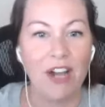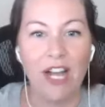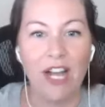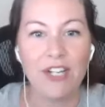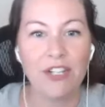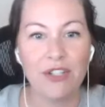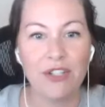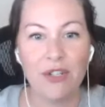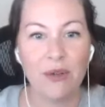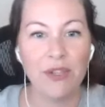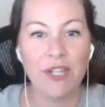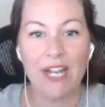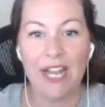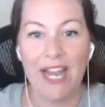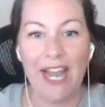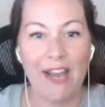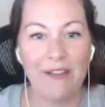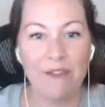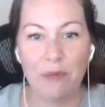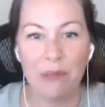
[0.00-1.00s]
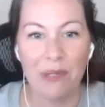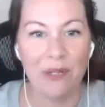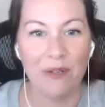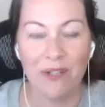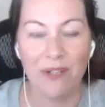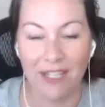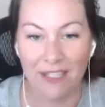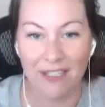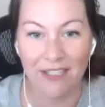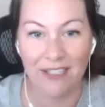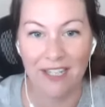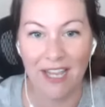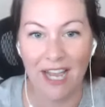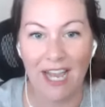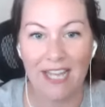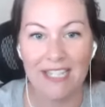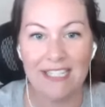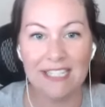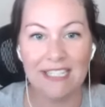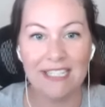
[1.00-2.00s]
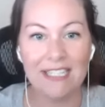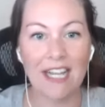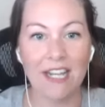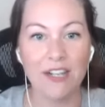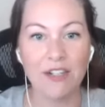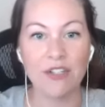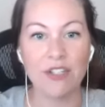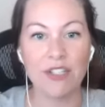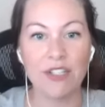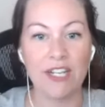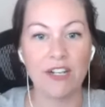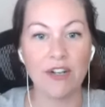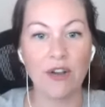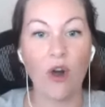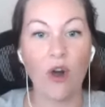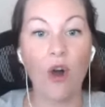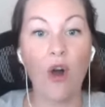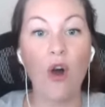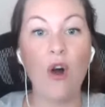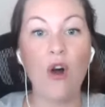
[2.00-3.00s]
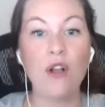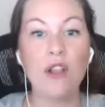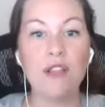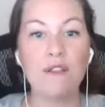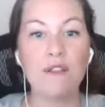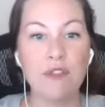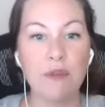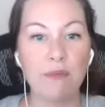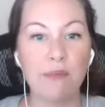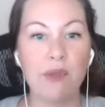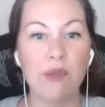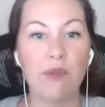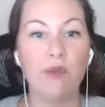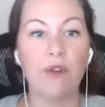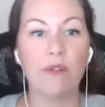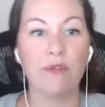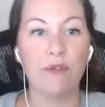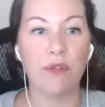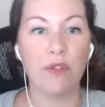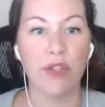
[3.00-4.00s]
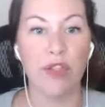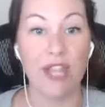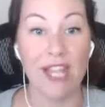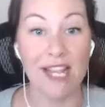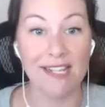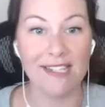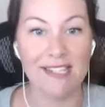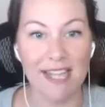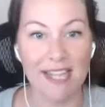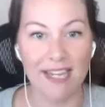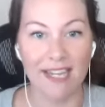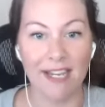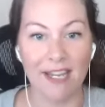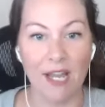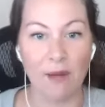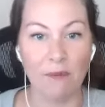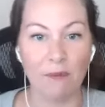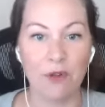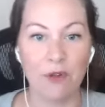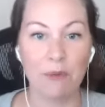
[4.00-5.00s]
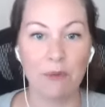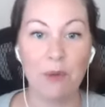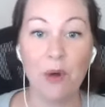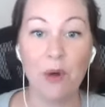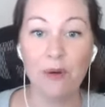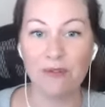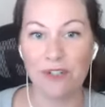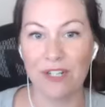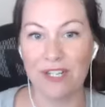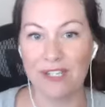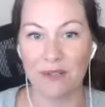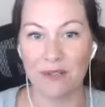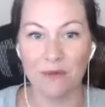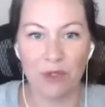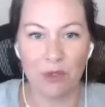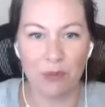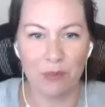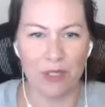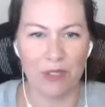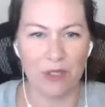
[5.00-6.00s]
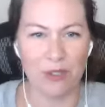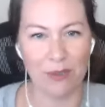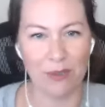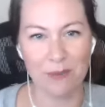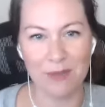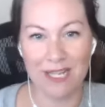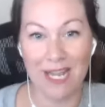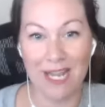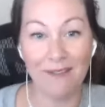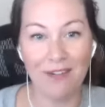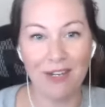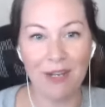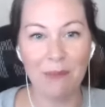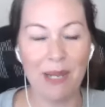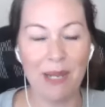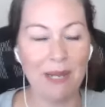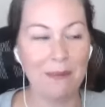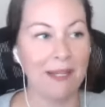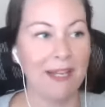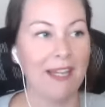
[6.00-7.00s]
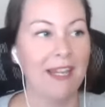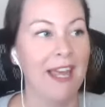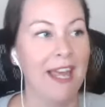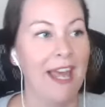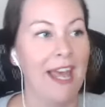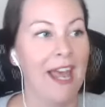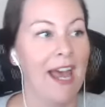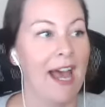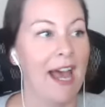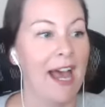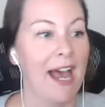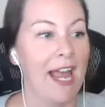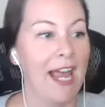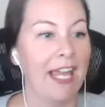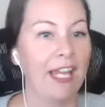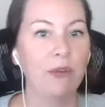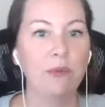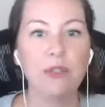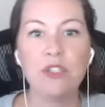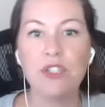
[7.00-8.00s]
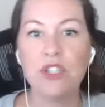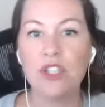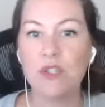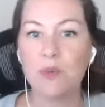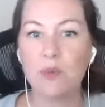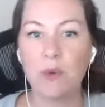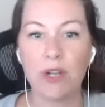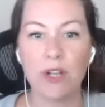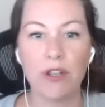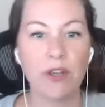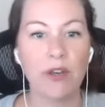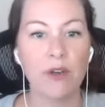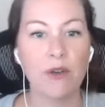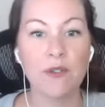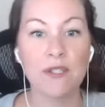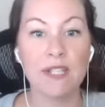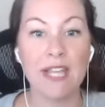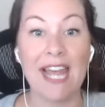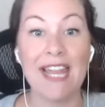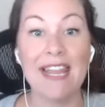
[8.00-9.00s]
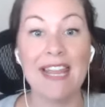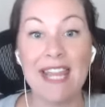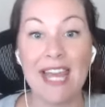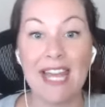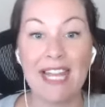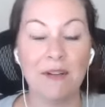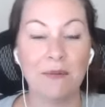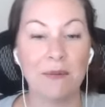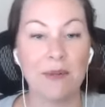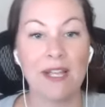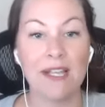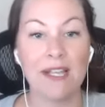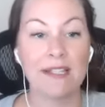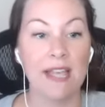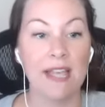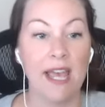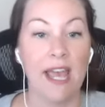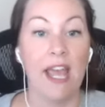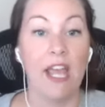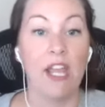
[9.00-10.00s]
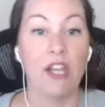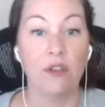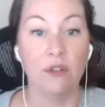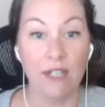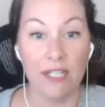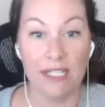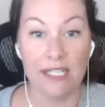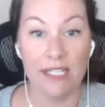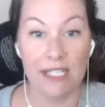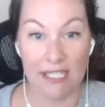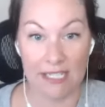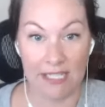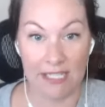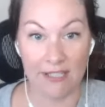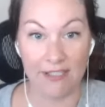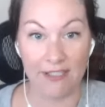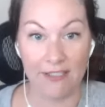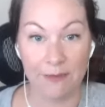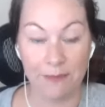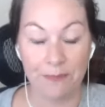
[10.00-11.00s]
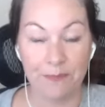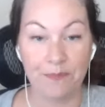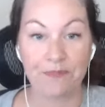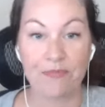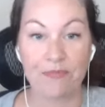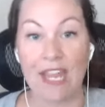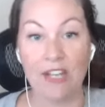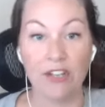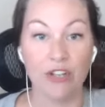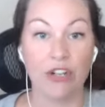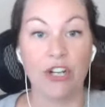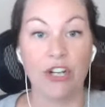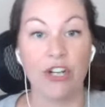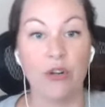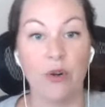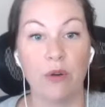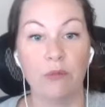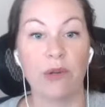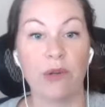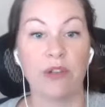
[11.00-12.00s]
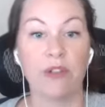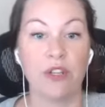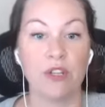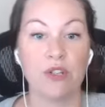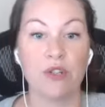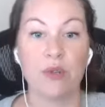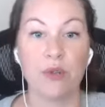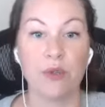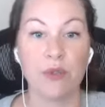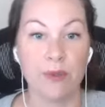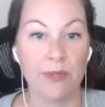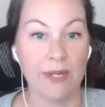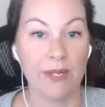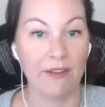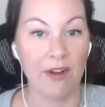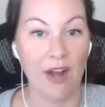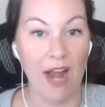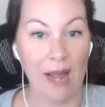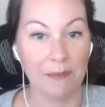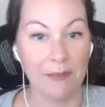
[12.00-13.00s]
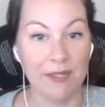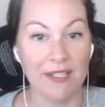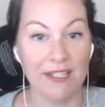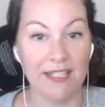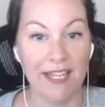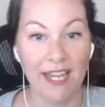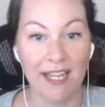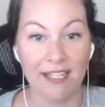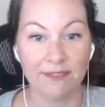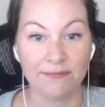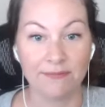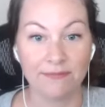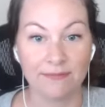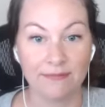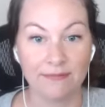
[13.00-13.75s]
I just know that I have a period. I didn't understand all of the beautiful things that can come from ovaries and fallopian tubes and having a baby. It was just one of those. And then it was, you need to heal and you're going to go on birth control so it never happens again.